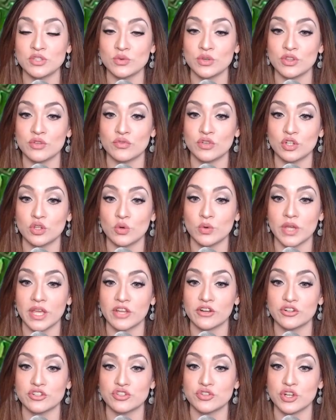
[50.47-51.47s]
the
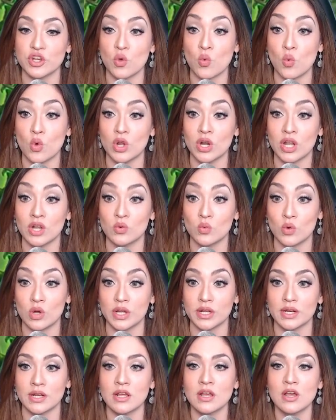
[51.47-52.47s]
Relocator Trick
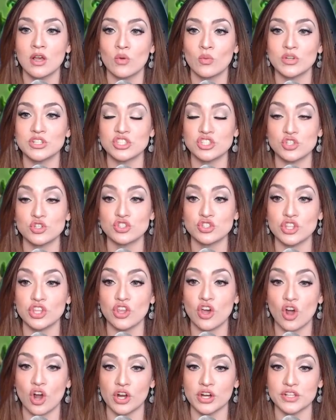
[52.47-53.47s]
one-on-one, which is usually
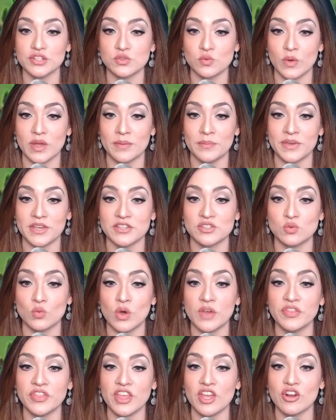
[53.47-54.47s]
the hardest way because
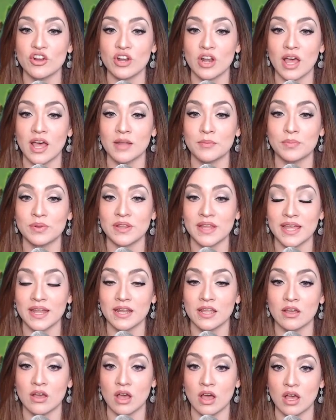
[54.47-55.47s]
what they are not
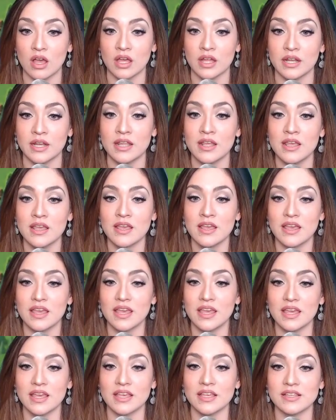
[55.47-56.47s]
planning on
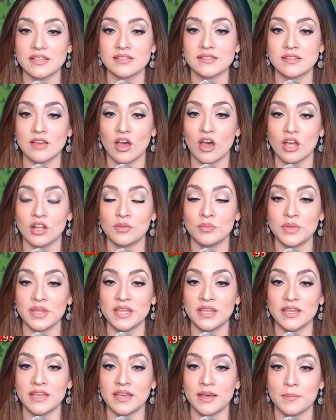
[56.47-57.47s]
is on
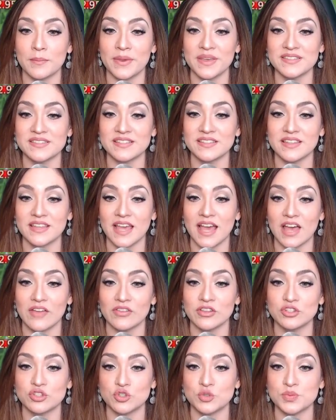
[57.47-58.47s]
me basically
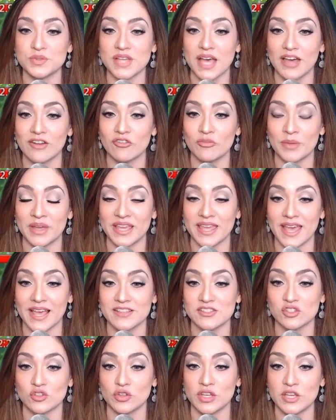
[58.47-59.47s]
having troops out of my
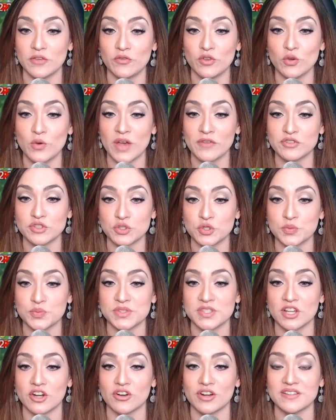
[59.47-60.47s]
castle. If you have troops
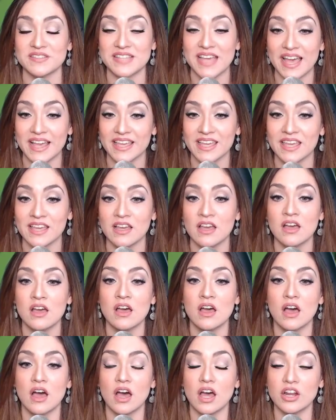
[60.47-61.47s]
that are attacking
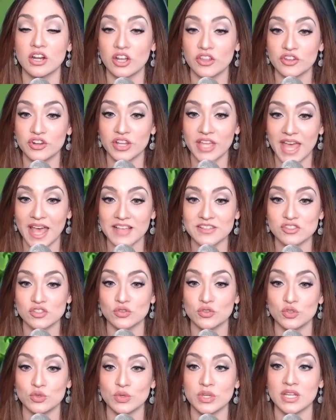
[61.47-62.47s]
another
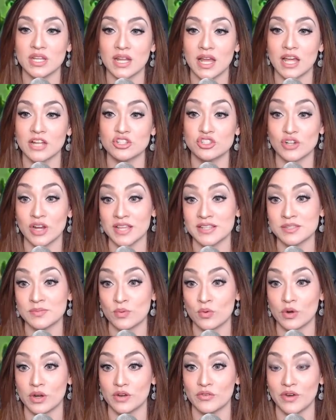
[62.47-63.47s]
castle, you cannot
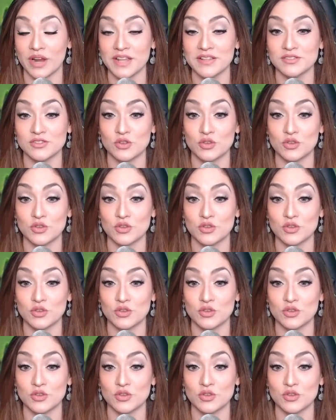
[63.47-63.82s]
transport, right? So you